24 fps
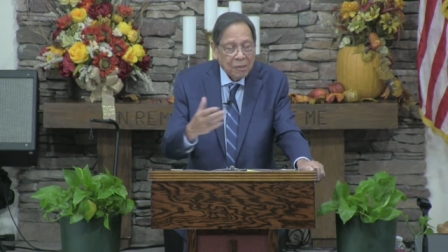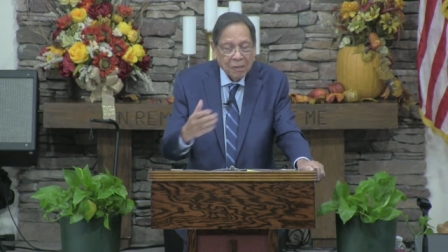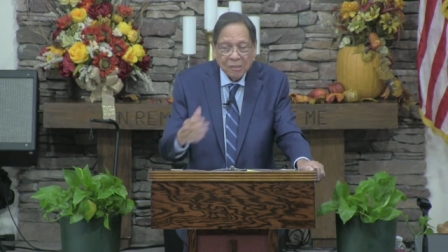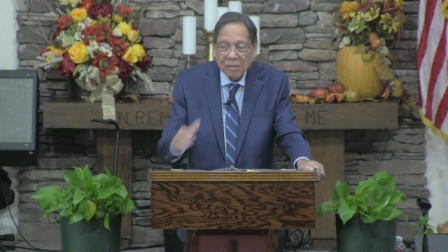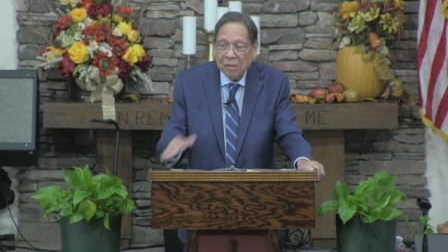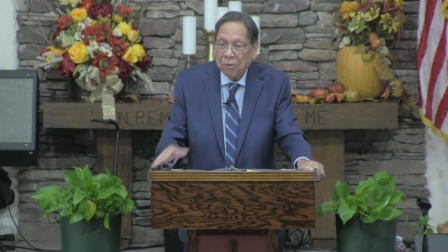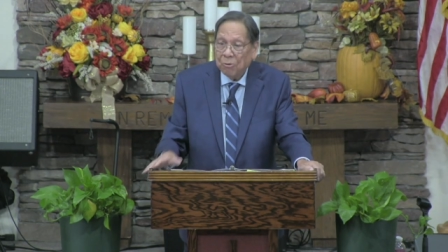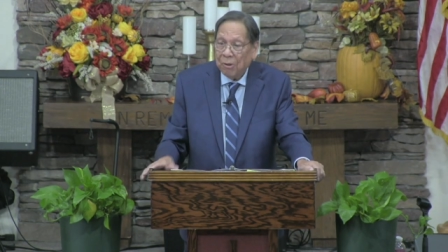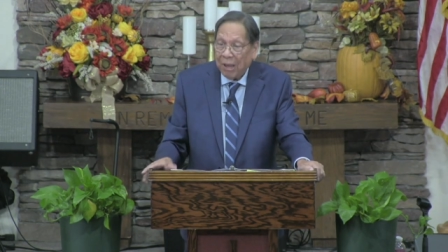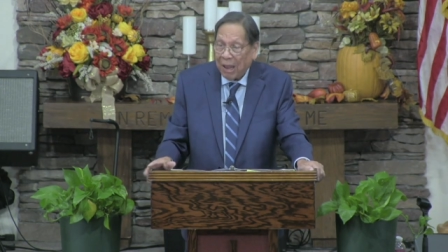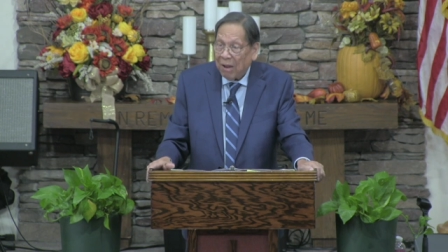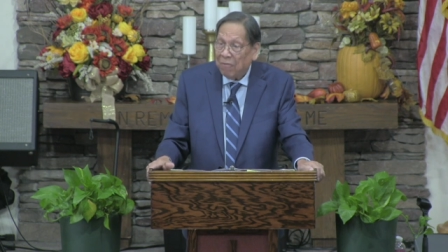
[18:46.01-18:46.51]
Because
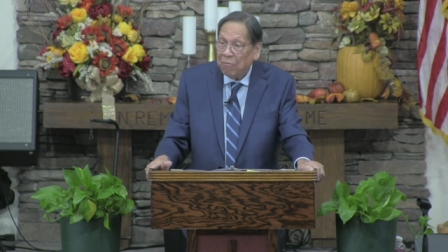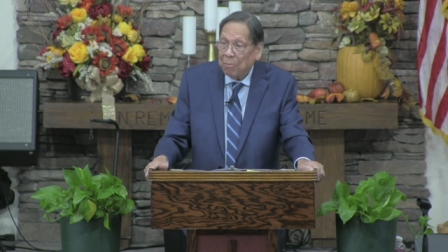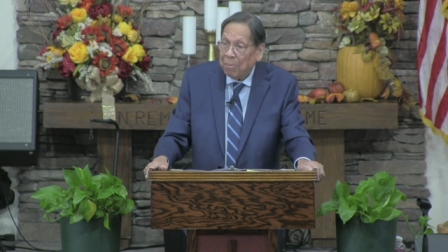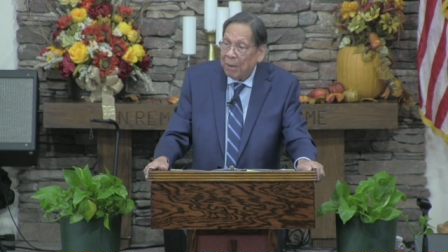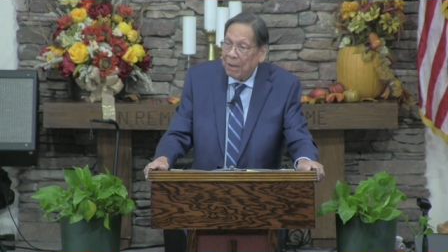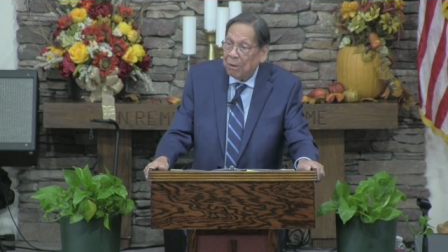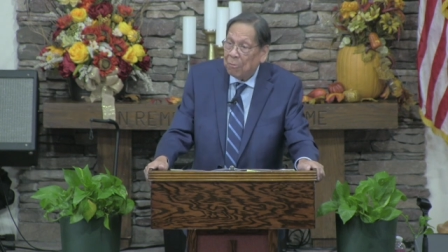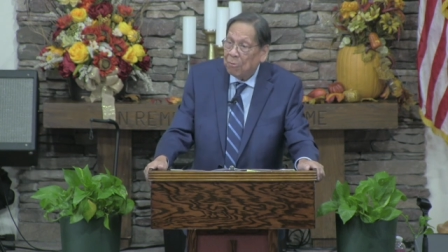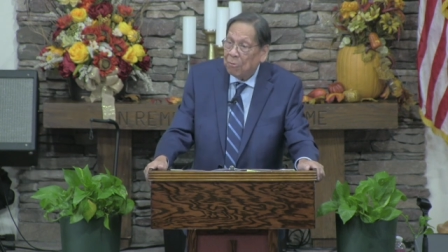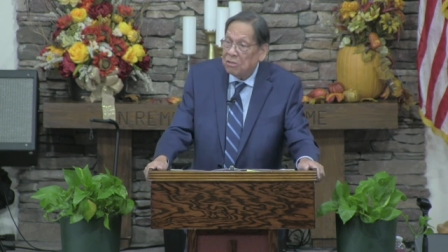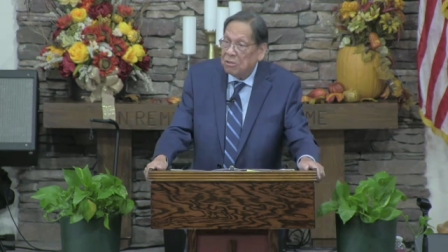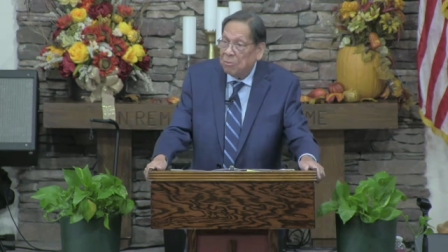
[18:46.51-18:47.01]
you know
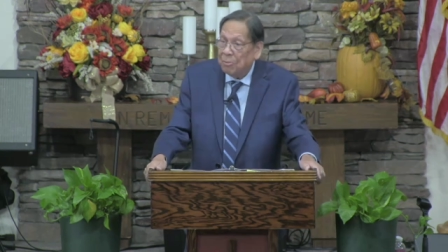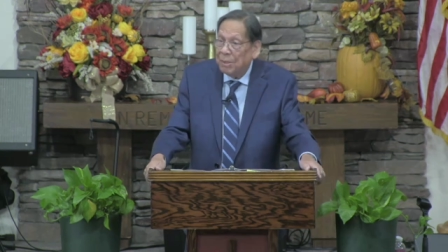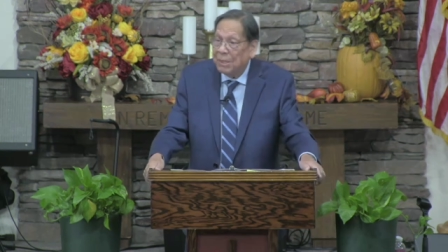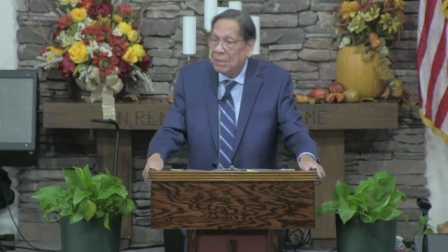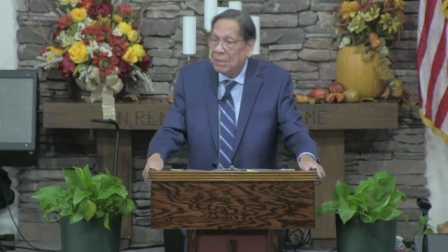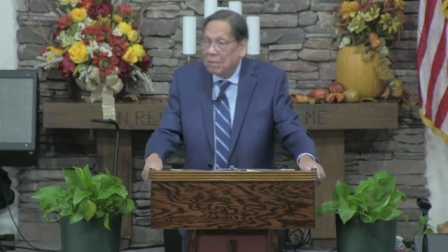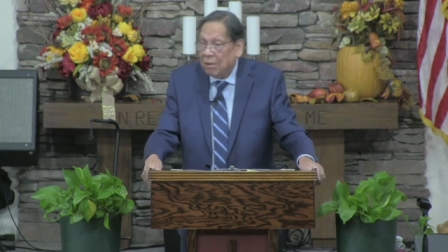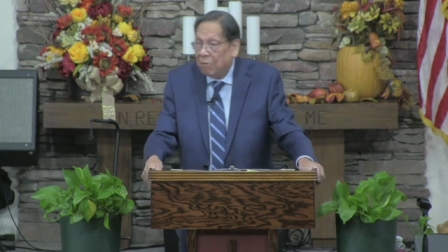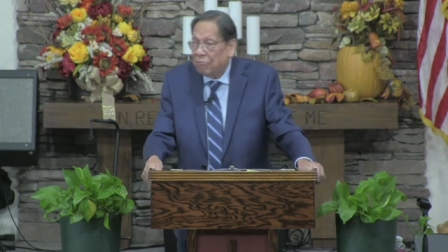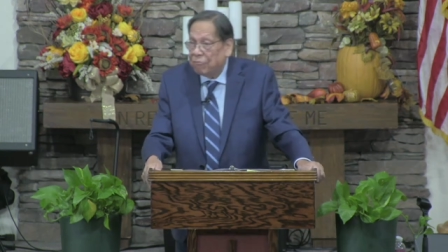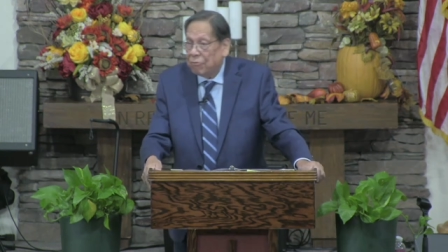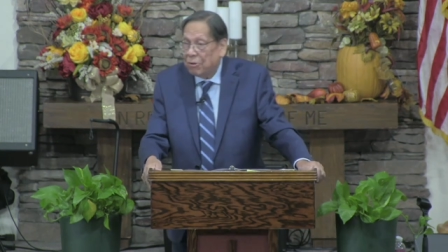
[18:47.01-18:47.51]
everybody wants to be
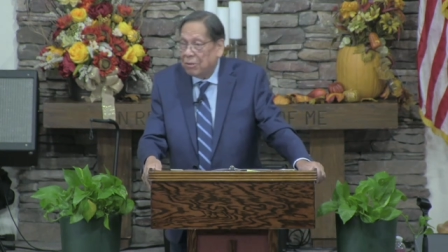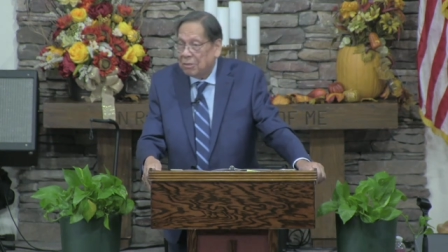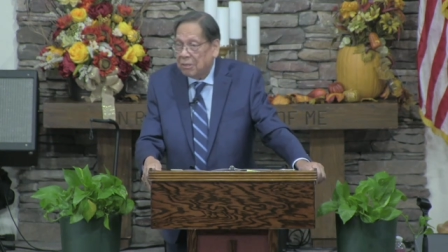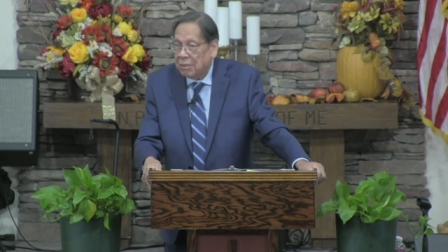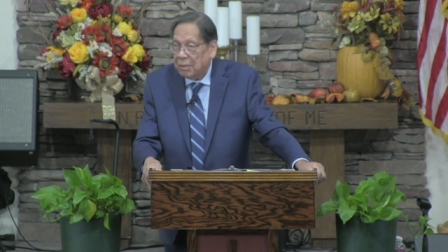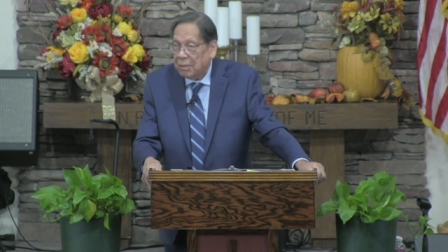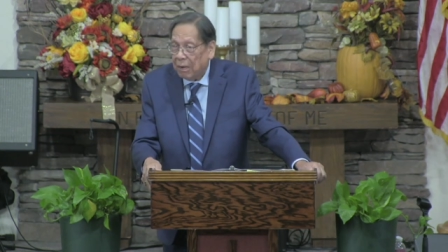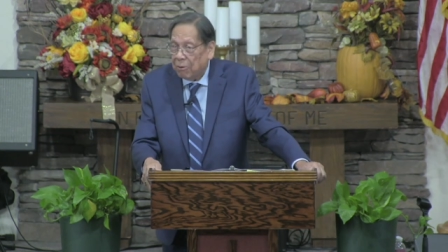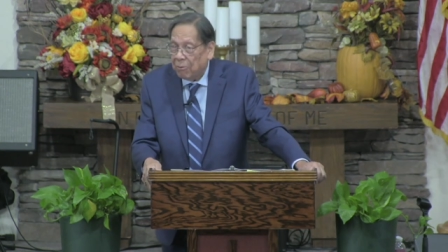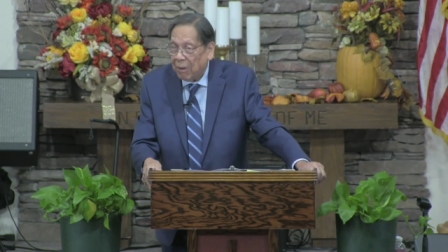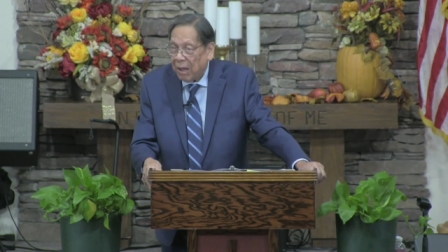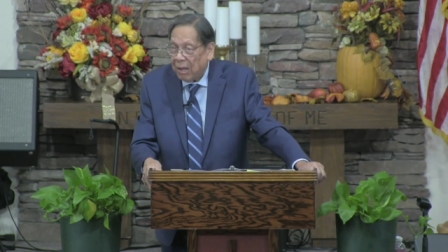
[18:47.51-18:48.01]
different
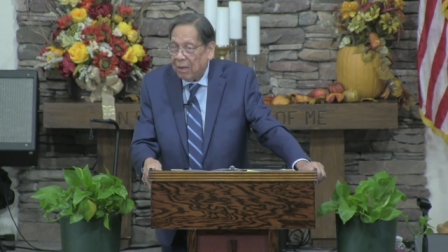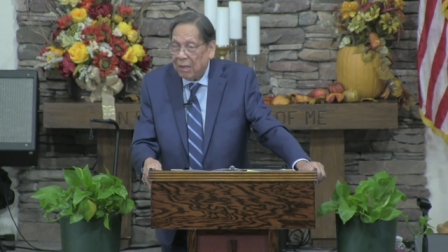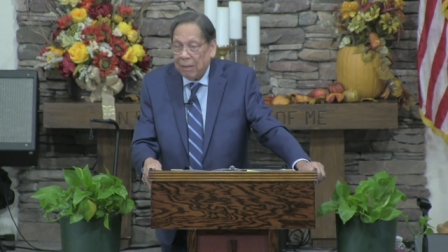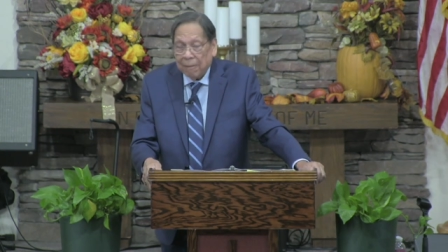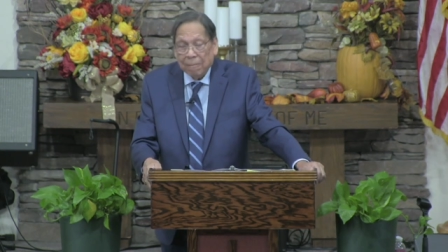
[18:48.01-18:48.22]
today, right?